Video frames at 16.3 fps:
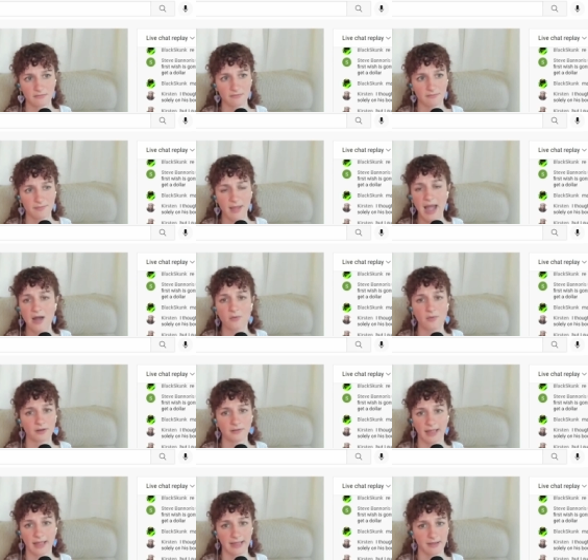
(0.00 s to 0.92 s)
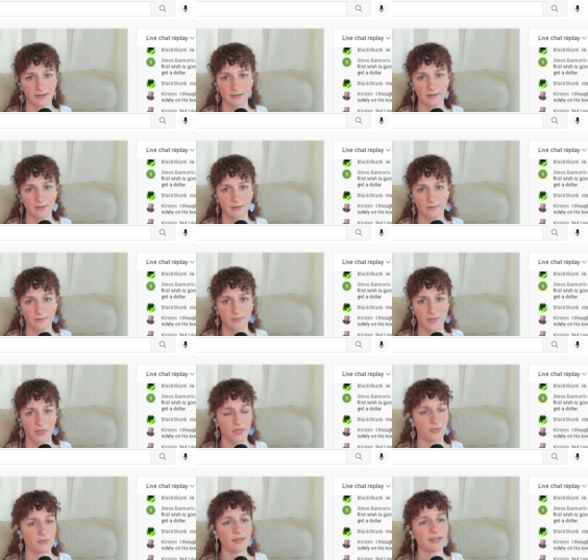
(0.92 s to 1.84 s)
power like
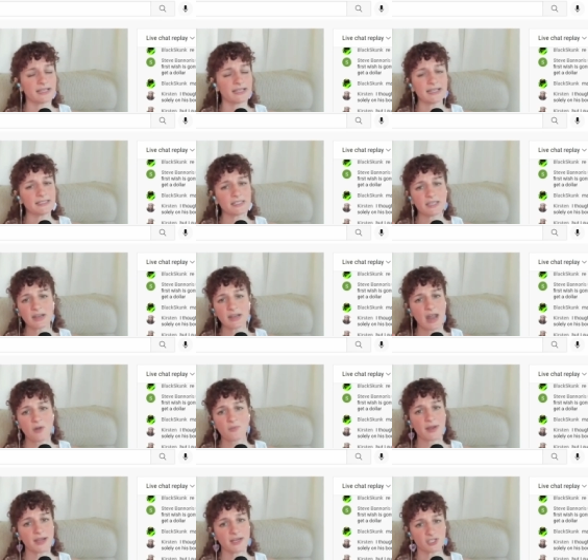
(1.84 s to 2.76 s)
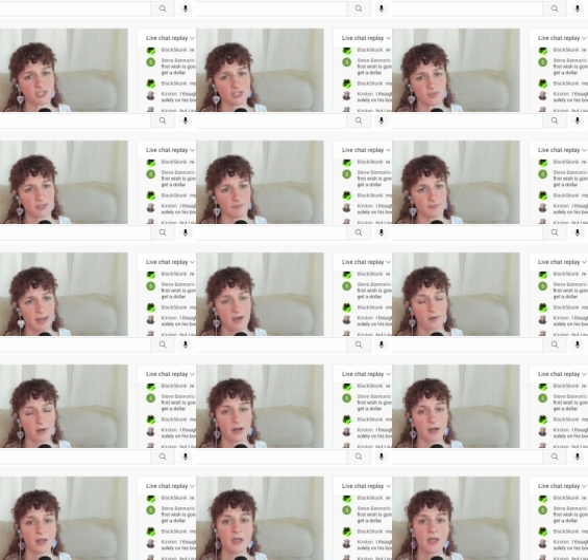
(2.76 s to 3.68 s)
it's an outrageous use of
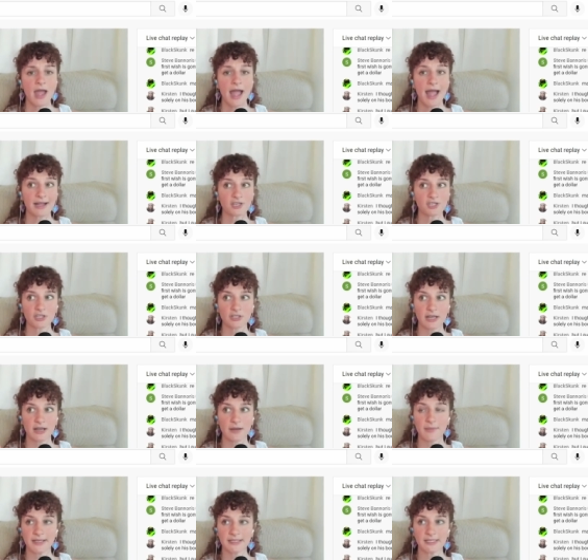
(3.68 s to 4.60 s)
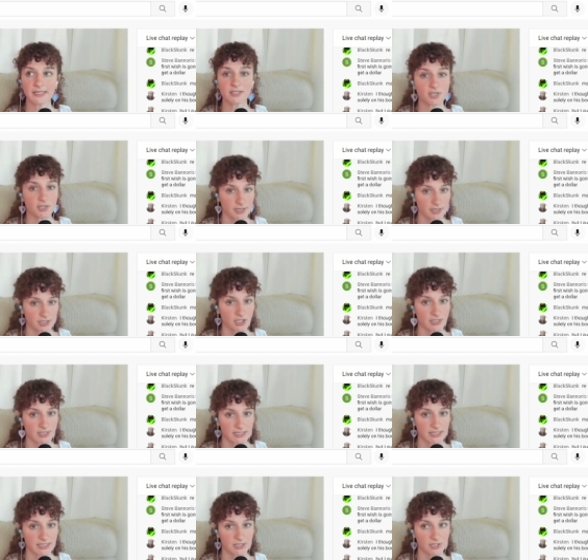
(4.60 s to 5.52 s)
power actually my sister because she's
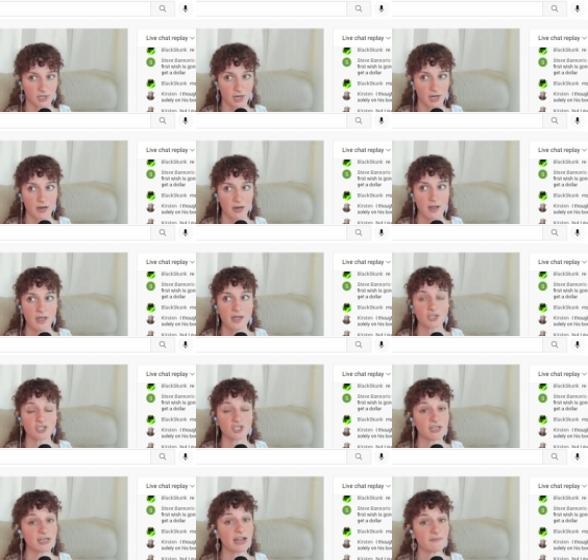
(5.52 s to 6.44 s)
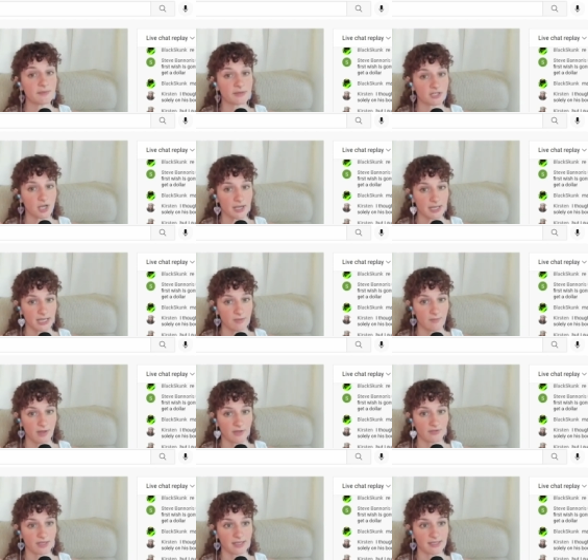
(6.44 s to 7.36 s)
a teacher she and i have been talking
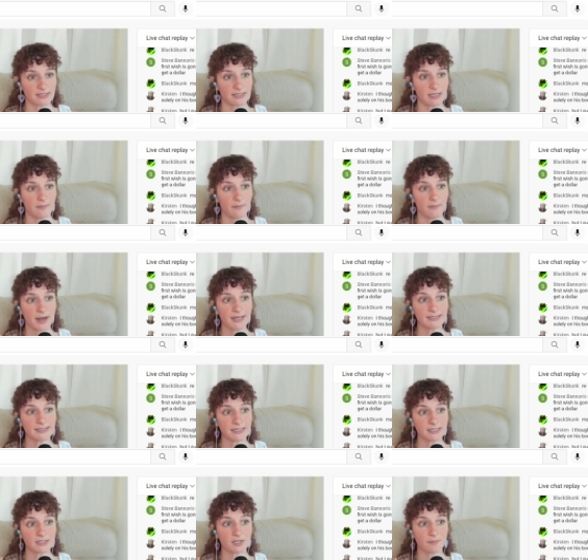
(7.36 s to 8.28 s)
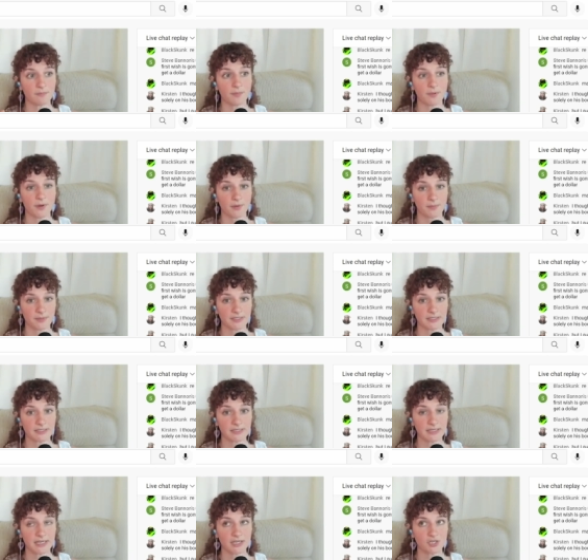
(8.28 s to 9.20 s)
about this my sister
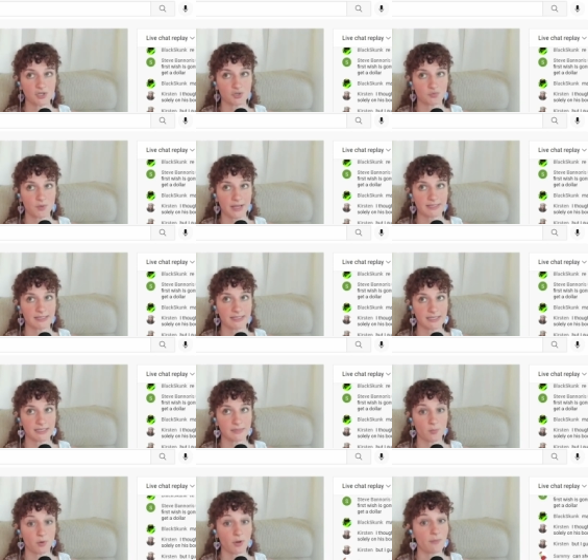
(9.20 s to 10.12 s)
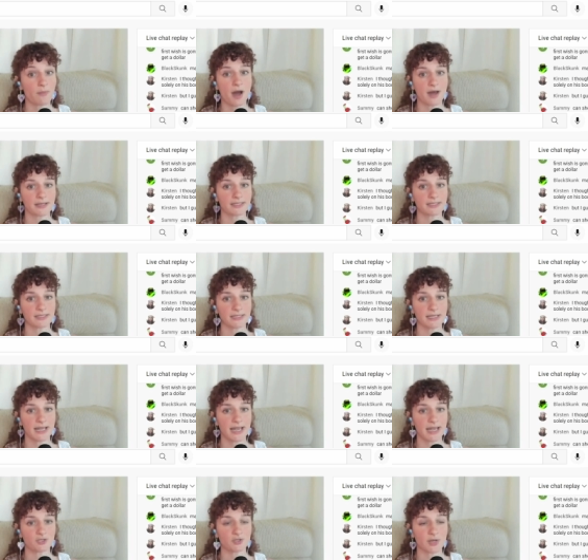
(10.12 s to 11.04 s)
purposely dresses more
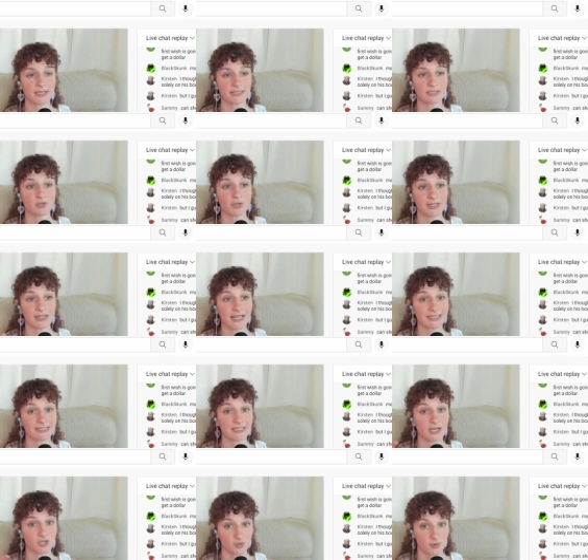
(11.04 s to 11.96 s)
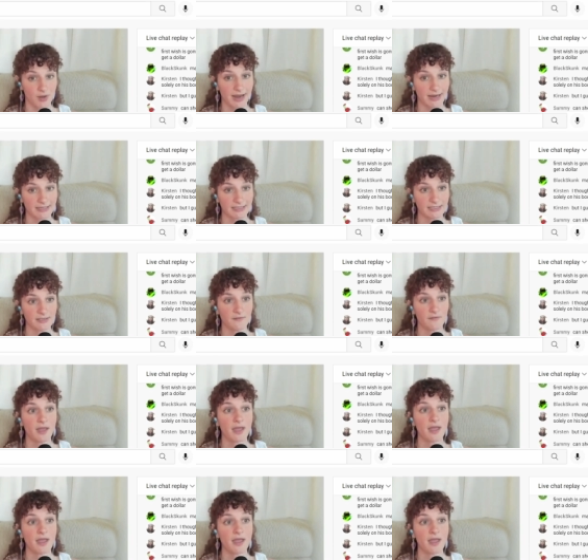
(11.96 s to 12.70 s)
modestly and tries to look less attractive